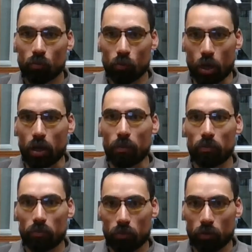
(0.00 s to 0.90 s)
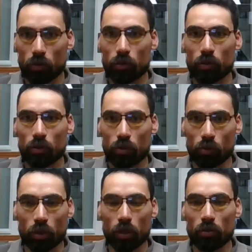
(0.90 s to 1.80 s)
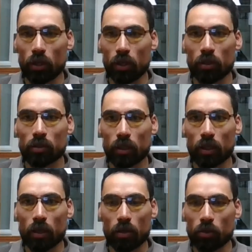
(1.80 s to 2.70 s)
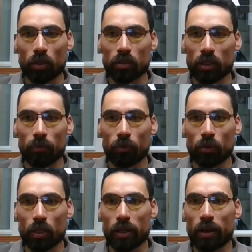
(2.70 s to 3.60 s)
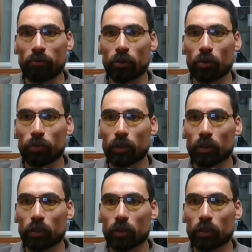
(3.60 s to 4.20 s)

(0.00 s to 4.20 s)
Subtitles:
Yeah, this you can nearly set up for nearly every topic.